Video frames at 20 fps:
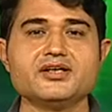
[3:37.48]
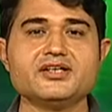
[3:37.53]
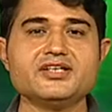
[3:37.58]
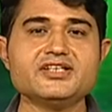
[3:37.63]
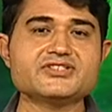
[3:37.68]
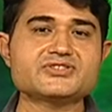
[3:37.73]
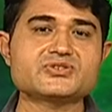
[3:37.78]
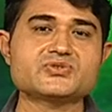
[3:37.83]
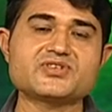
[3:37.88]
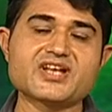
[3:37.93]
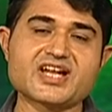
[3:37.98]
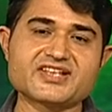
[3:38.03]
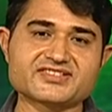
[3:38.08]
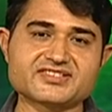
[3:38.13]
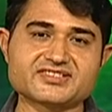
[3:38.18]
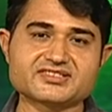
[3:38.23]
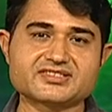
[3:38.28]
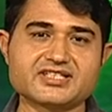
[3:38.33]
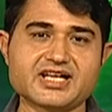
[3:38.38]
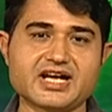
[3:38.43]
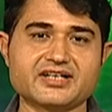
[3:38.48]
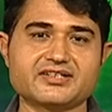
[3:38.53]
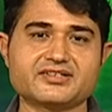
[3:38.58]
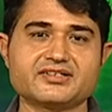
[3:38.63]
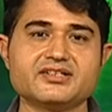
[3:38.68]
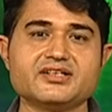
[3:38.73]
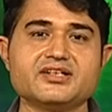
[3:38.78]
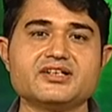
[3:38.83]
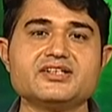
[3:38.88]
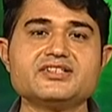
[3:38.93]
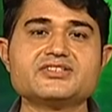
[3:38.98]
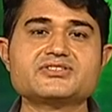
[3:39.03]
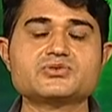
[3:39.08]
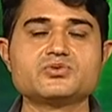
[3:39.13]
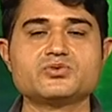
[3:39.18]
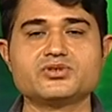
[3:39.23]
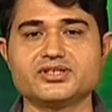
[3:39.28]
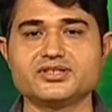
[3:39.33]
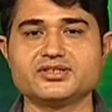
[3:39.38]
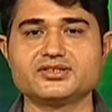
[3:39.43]
He suggested that his
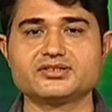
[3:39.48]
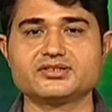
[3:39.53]
student